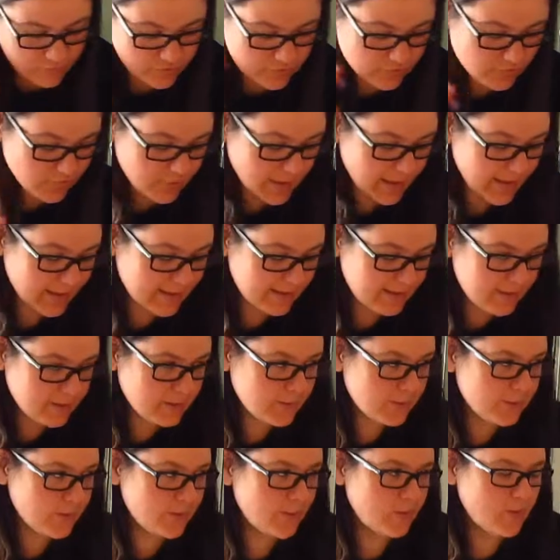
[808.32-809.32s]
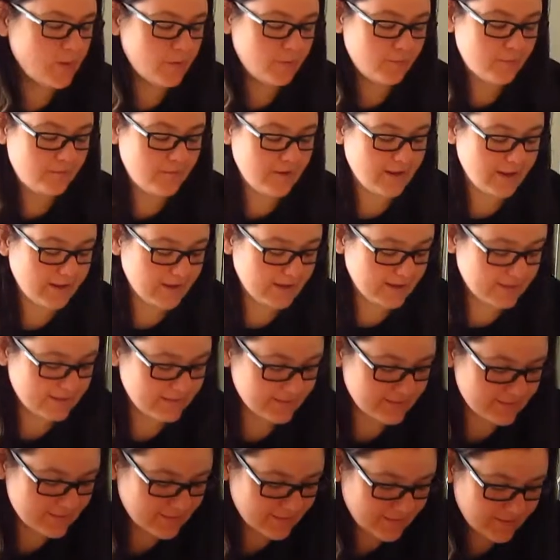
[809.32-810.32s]
was rando find
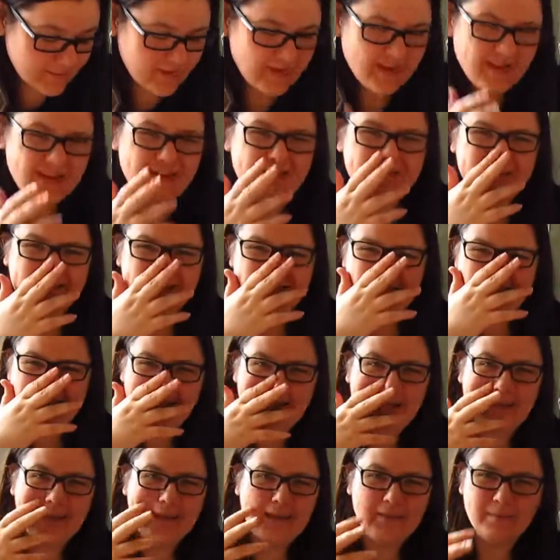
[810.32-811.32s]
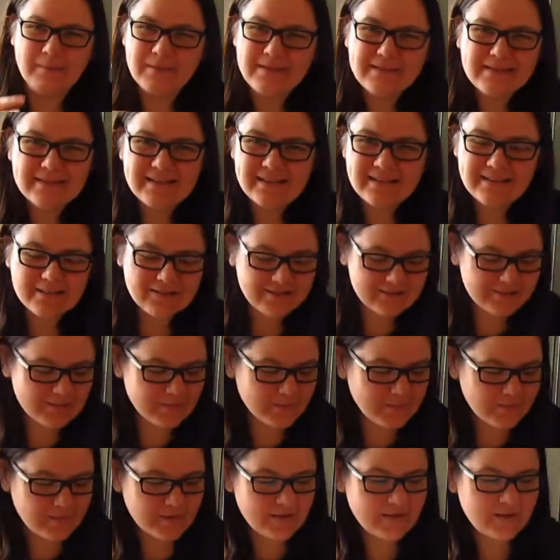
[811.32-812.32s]
on like Amazon or
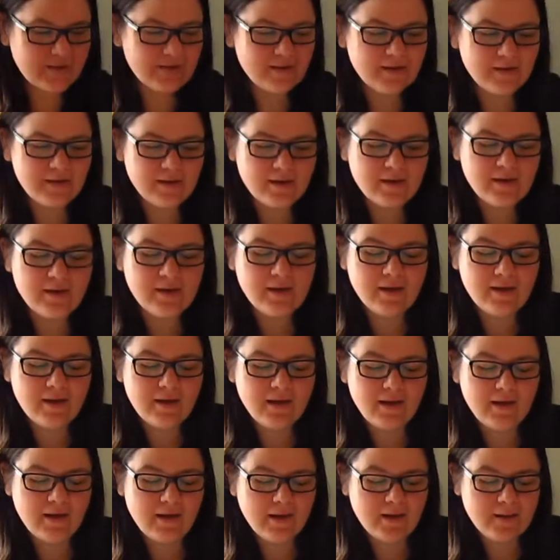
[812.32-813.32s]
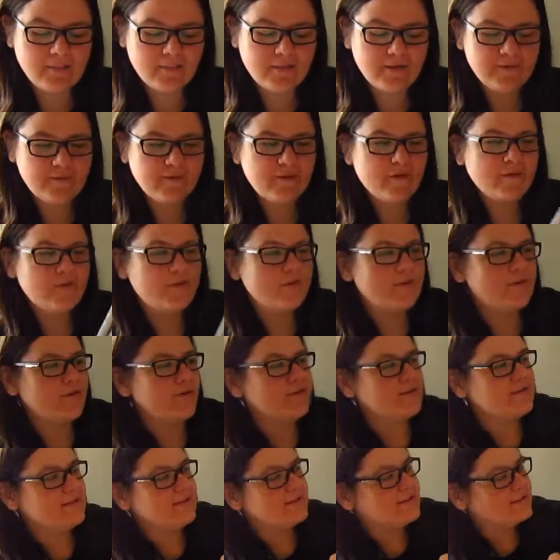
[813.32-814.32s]
something. If you don't know,
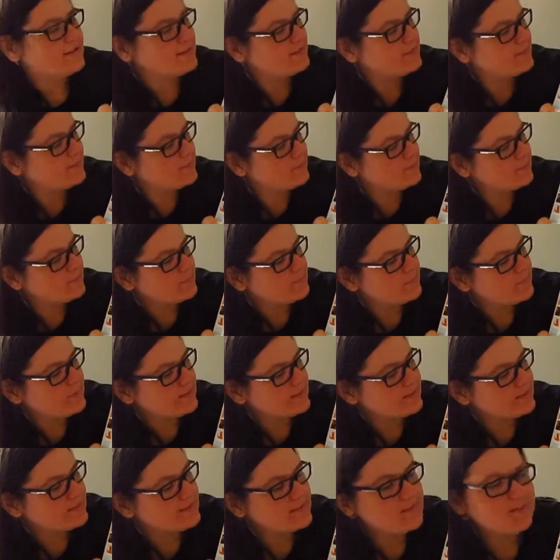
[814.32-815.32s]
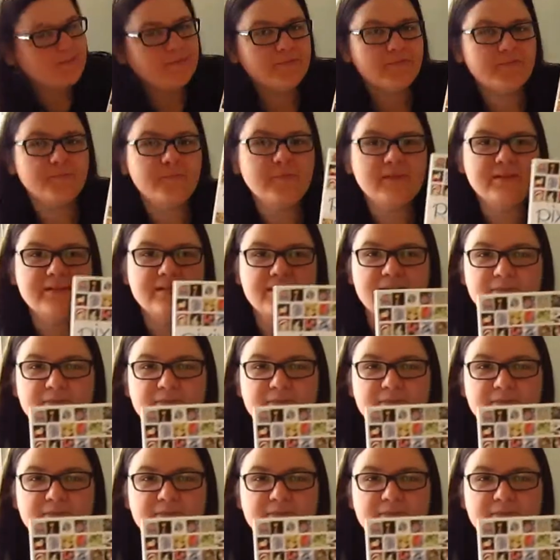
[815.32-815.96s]
this is Pixiv? I